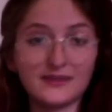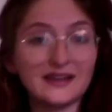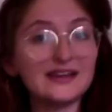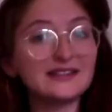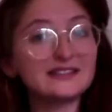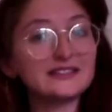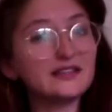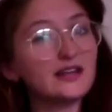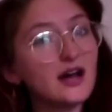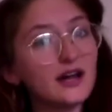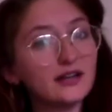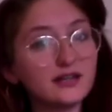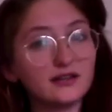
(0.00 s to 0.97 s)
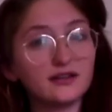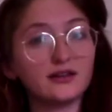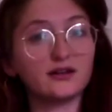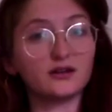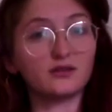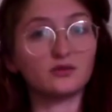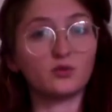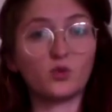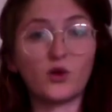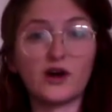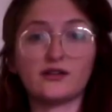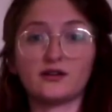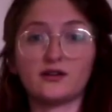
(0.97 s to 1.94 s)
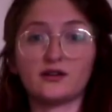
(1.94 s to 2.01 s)
it's not clear
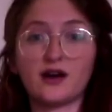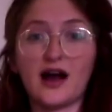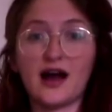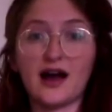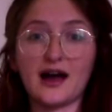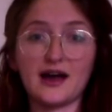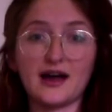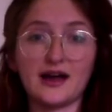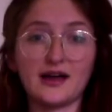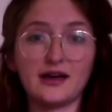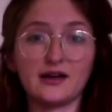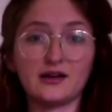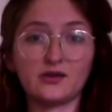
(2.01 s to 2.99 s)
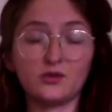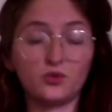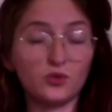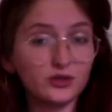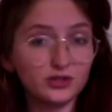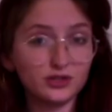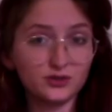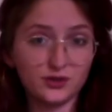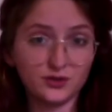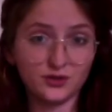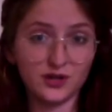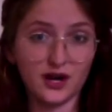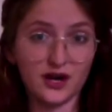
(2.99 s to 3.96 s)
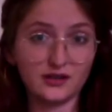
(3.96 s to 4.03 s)
whether I will do it or
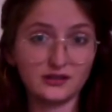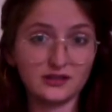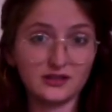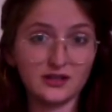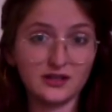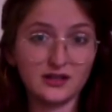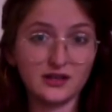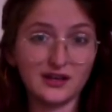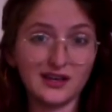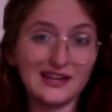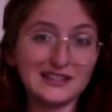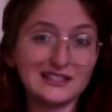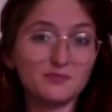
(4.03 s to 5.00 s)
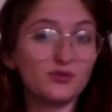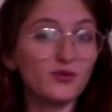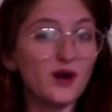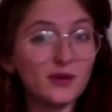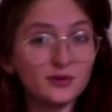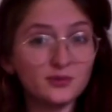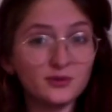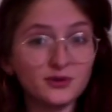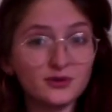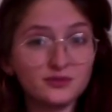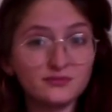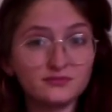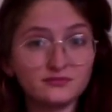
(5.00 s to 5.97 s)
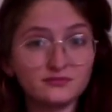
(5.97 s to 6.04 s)
not. It's probable,